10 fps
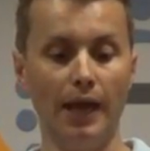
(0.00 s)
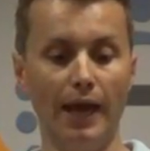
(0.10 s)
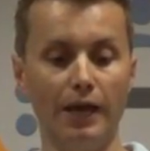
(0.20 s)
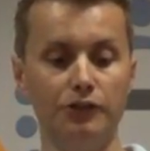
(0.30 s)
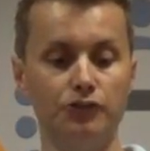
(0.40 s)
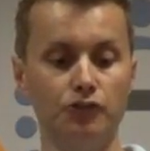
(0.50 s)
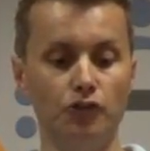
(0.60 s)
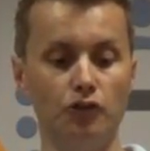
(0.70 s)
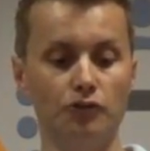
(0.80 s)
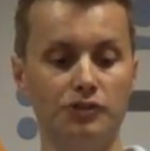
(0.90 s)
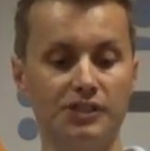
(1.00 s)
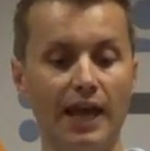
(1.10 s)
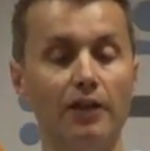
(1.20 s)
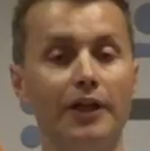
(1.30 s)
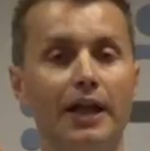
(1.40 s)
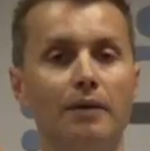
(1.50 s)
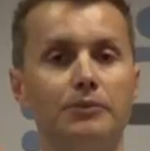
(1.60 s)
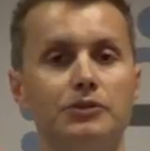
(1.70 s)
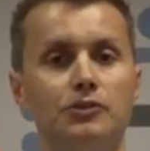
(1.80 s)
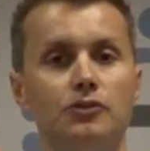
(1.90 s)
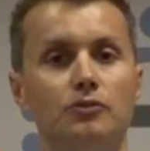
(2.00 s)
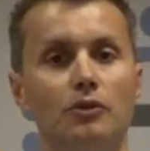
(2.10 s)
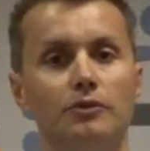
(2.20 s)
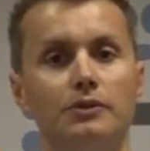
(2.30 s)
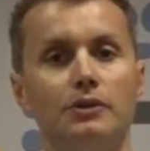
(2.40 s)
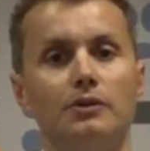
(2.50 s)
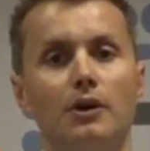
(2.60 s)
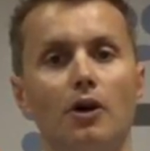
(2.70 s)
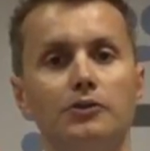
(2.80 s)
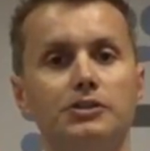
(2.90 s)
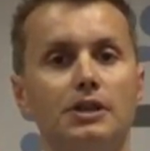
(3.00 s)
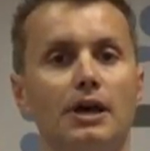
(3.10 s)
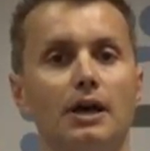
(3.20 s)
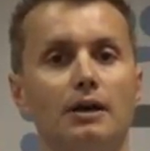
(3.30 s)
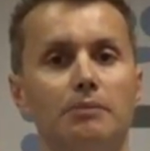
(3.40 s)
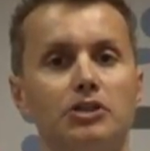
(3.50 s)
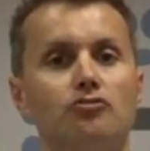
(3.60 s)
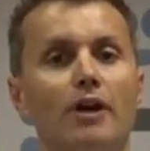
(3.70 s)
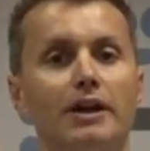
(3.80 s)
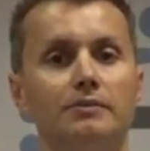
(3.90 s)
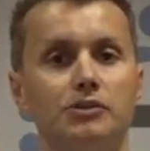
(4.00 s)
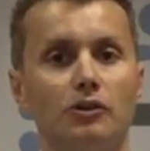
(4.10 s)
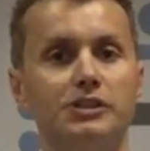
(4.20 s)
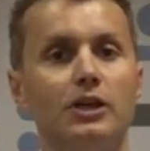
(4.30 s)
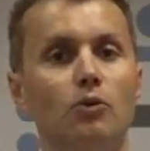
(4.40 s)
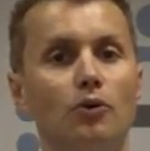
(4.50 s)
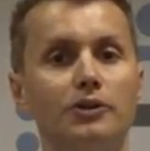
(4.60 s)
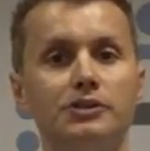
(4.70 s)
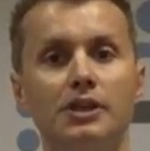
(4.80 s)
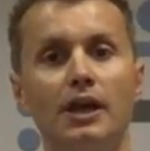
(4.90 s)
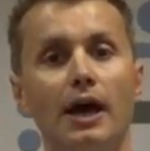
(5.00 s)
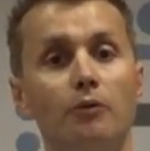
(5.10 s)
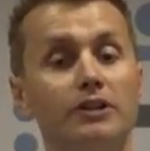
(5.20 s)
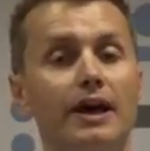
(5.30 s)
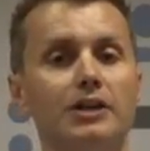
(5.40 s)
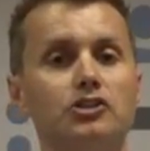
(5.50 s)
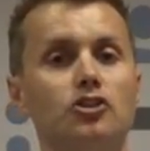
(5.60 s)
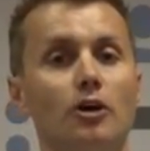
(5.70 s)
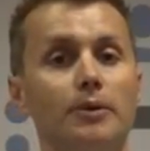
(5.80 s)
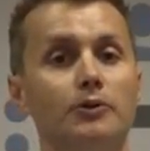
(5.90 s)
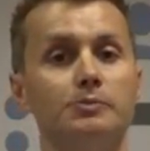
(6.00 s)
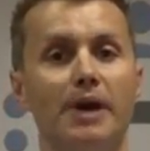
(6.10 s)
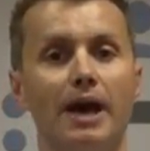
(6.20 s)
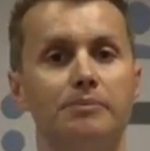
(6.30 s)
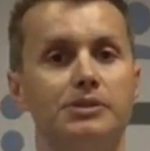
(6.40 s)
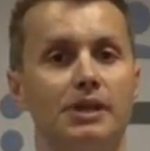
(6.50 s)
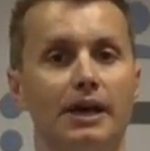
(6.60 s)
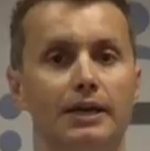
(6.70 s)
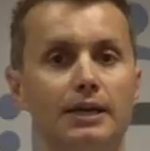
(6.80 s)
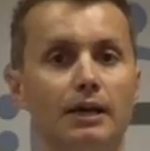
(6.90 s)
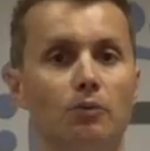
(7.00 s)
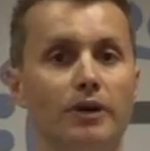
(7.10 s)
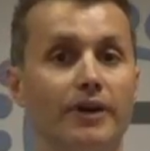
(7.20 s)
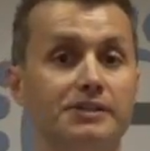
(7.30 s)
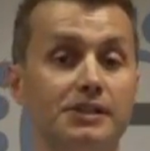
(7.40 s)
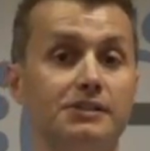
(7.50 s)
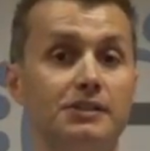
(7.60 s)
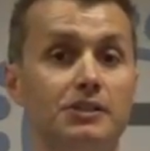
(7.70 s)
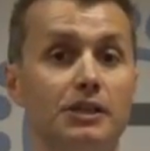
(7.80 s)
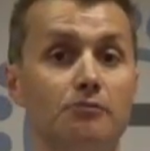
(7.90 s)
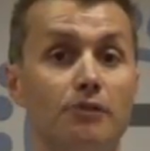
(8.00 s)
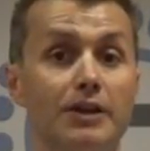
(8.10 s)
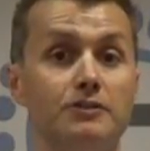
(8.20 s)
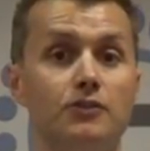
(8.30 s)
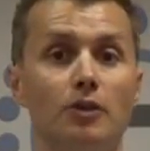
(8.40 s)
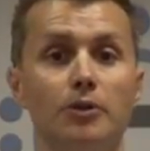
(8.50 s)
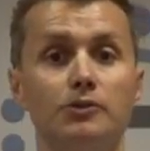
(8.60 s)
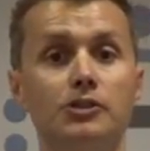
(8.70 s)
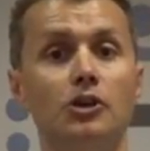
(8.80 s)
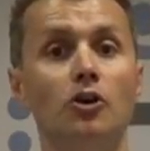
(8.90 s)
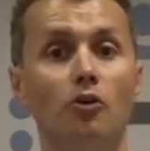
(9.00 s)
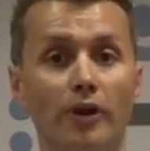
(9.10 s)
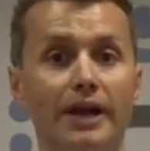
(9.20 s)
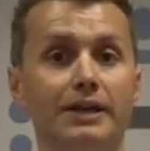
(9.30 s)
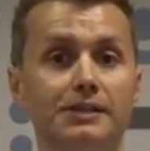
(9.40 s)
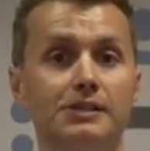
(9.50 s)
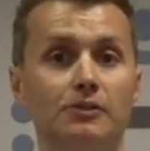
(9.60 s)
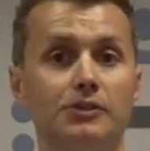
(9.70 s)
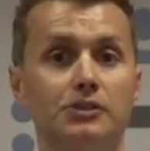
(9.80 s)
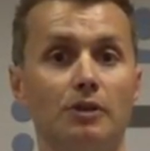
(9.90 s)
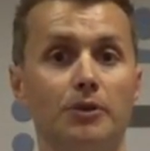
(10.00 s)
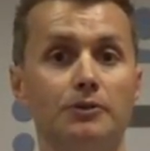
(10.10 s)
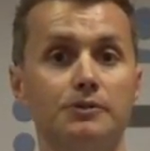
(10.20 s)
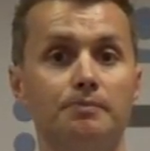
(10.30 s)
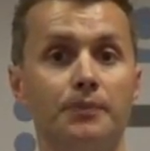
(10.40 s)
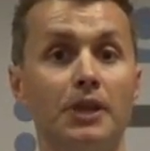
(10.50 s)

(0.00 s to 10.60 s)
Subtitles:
And you could scale that up to host much greater size headquarters with larger terminals, perhaps one of our CCT range of terminals or our E-series terminals.